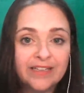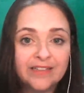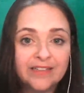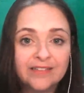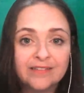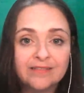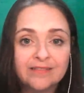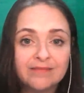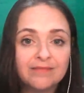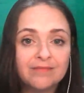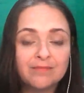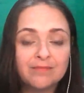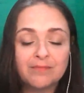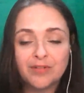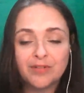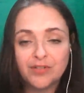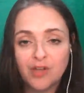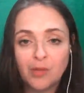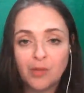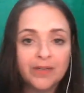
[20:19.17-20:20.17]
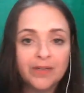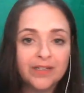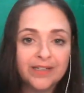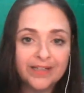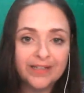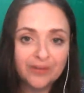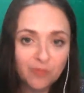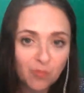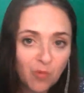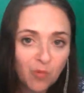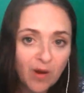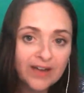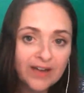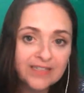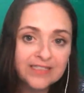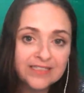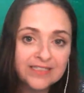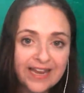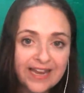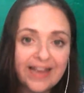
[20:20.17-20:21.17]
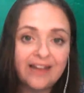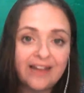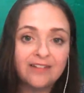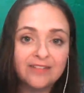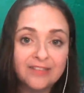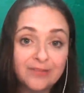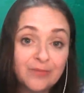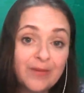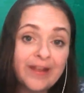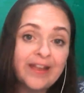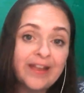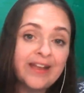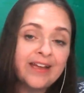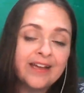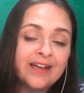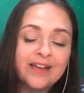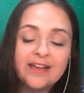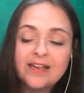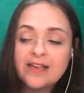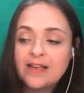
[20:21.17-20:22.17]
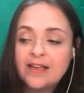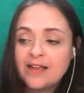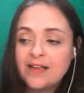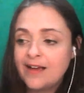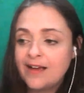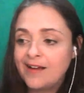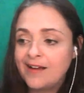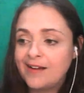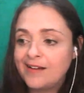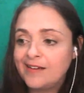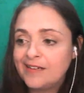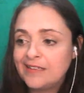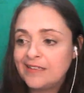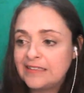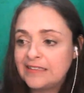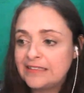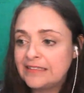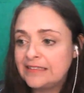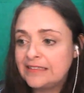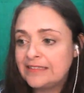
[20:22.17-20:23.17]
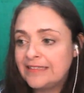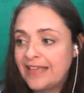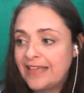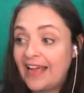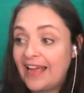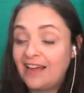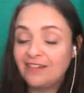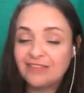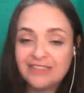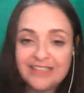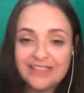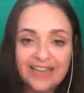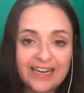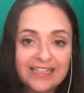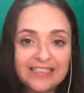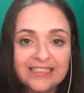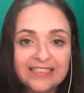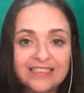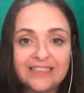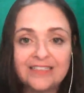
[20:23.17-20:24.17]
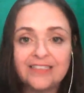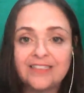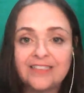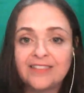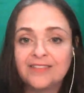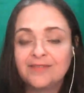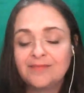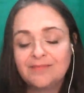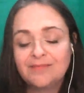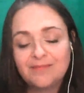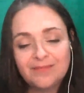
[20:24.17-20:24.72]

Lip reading: in predominantly white towns where outdated